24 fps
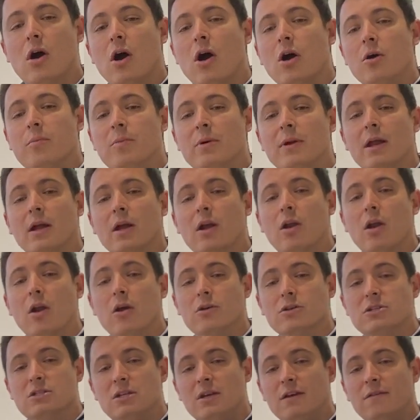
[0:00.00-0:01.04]
open and
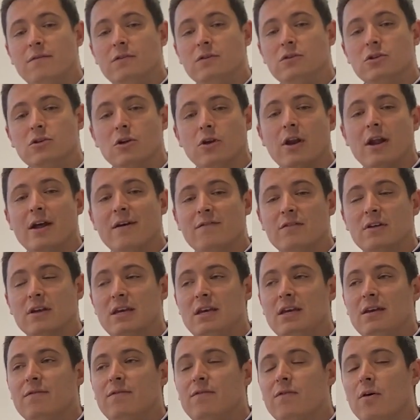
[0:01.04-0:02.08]
close if you do not have the
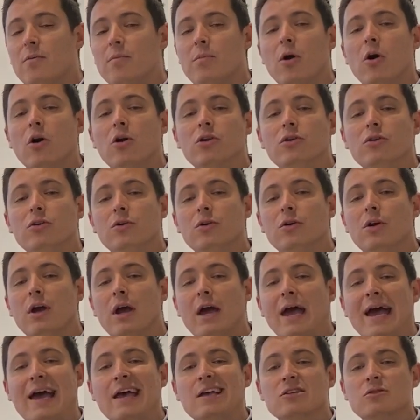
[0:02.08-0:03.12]
key fob on you
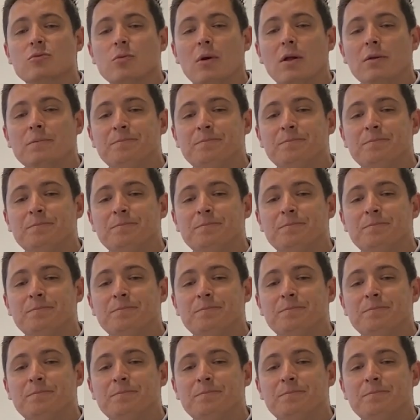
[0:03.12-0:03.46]
as well.